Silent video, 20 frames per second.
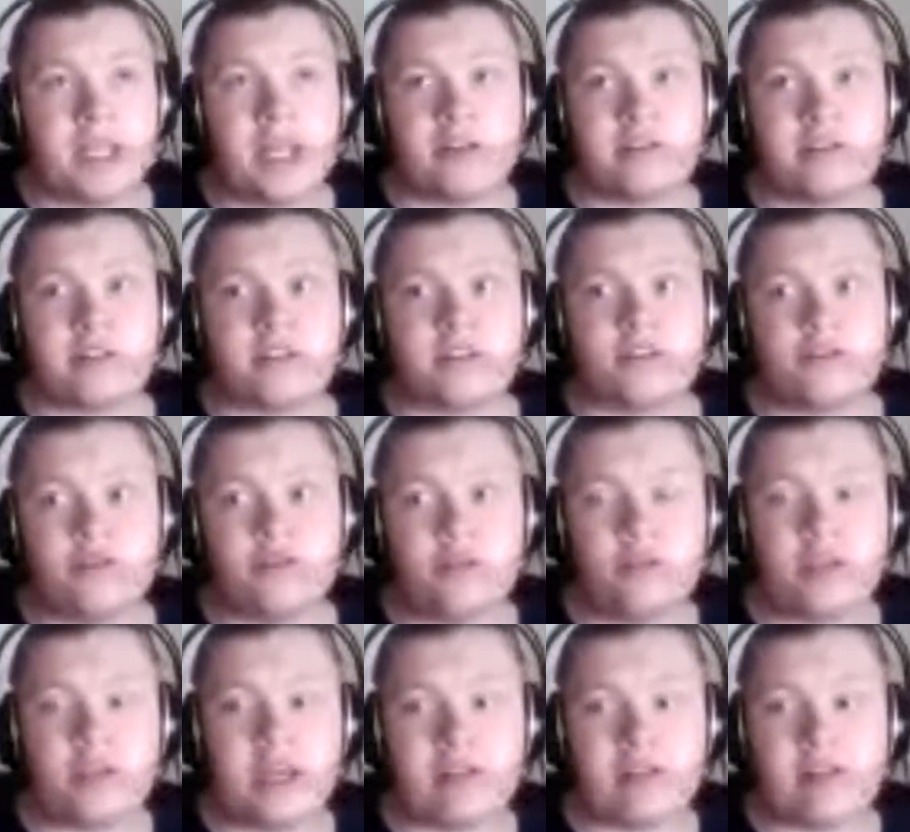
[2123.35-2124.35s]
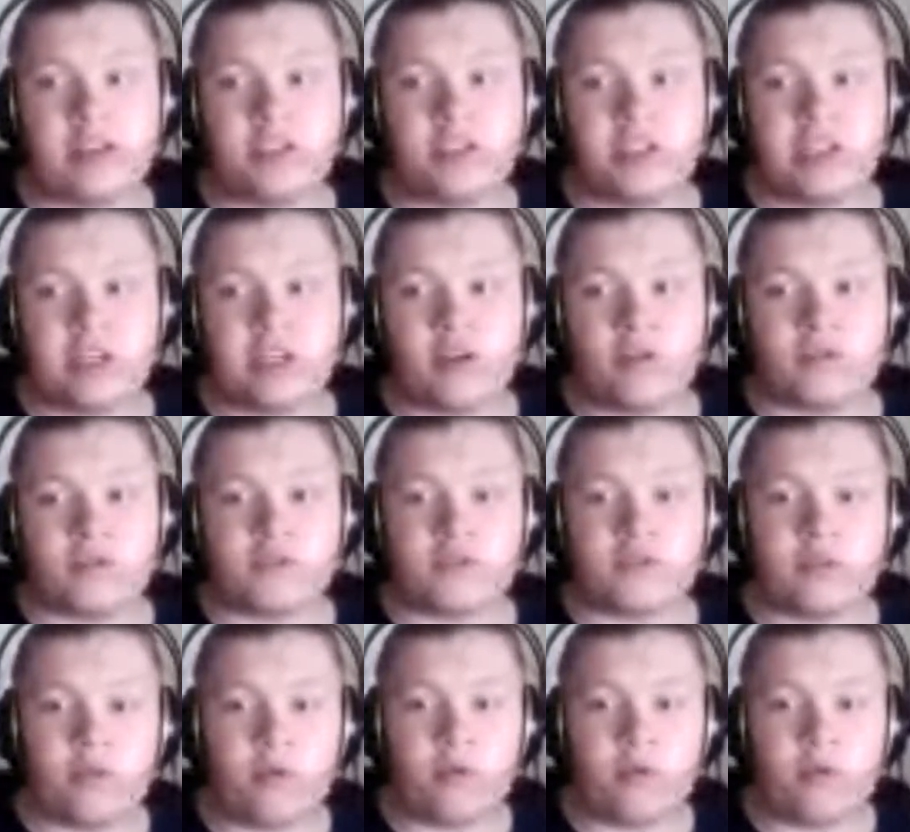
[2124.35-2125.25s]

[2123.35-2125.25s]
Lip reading: that's essentially goes